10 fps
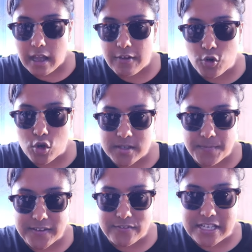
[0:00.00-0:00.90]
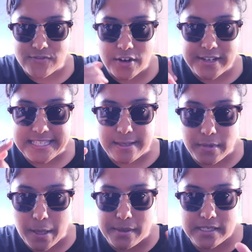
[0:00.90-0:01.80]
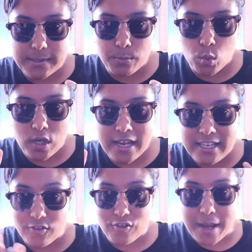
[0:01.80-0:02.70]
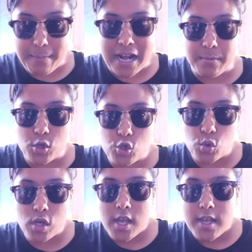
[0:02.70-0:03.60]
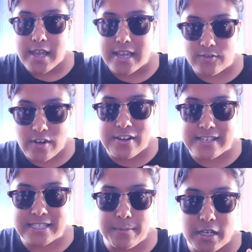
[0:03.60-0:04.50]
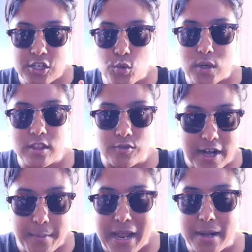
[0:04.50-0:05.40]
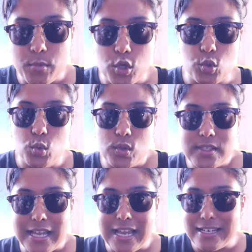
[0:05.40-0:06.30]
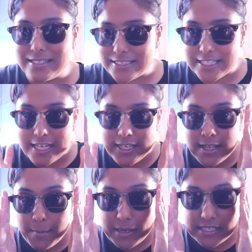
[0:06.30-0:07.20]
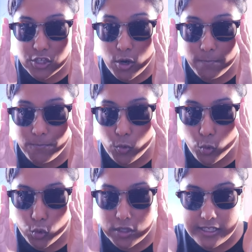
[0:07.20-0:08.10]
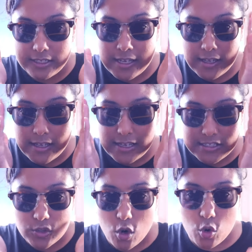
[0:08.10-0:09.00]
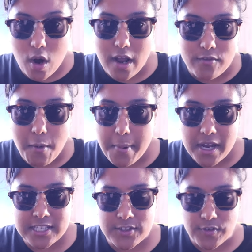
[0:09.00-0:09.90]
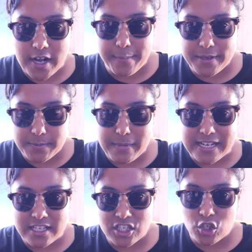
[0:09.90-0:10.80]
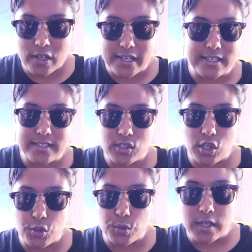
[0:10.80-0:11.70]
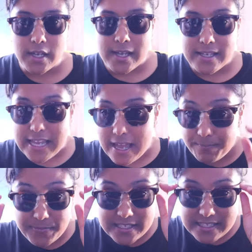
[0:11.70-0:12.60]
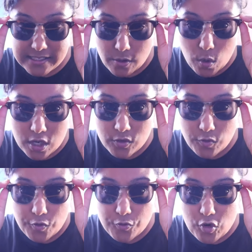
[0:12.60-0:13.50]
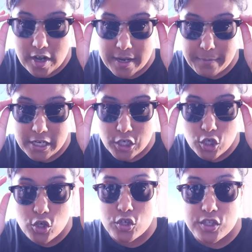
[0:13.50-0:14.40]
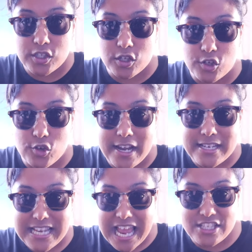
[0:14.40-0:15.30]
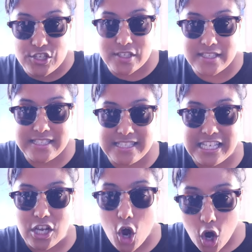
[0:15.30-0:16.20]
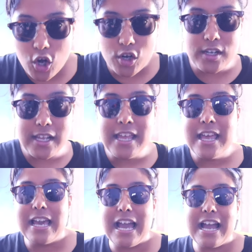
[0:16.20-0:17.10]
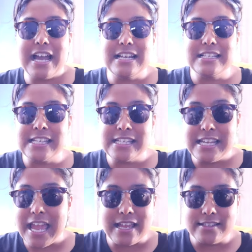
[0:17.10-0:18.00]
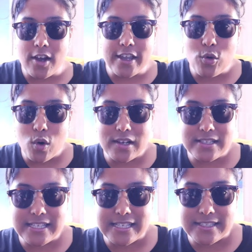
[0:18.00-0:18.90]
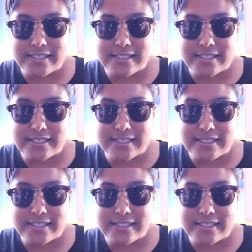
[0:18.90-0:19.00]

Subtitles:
I've got something that's very similar but smaller in the Ray-Ban model. It's very similar to one of the Ray-Ban models, and there's Tom Ford, and it's got quite a robust frame. It's made solid. So yeah, this is a wonderful frame. It looks great, as you can see on, and yeah, it's high quality.